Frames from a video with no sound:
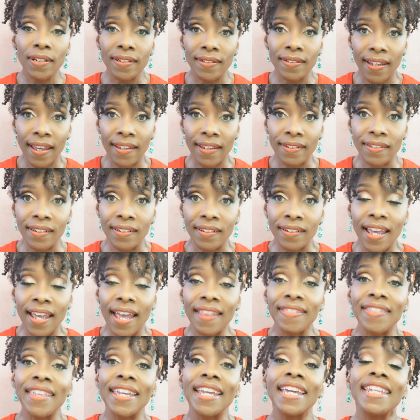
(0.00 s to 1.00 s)
intestine,
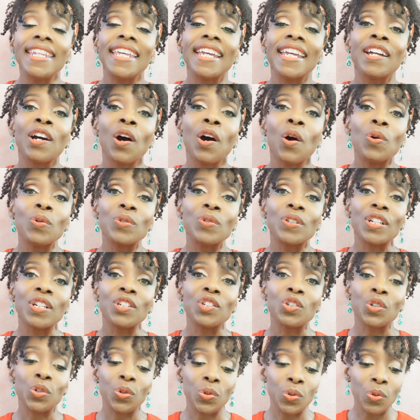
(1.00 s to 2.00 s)
then it goes
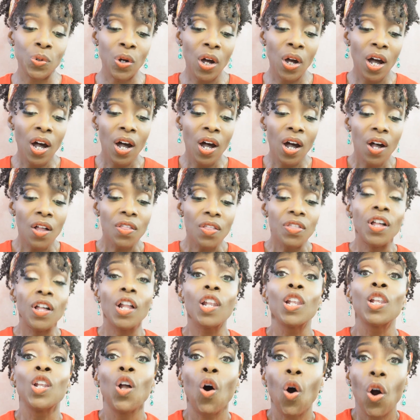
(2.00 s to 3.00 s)
into the
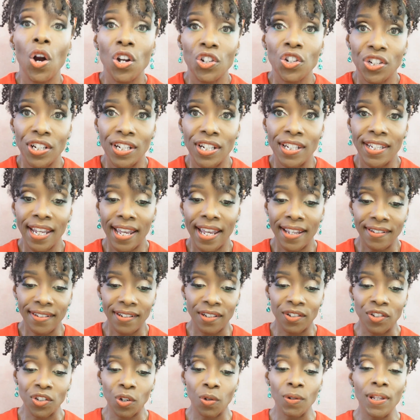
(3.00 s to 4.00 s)
large
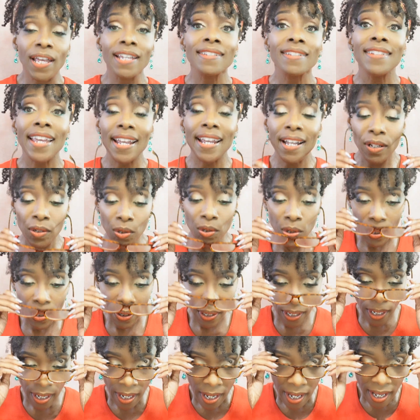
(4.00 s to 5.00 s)
intestine. So let's take a
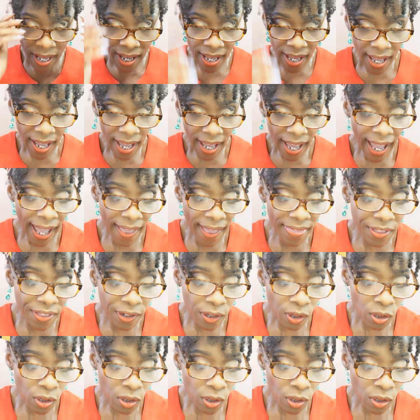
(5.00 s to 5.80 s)
look at the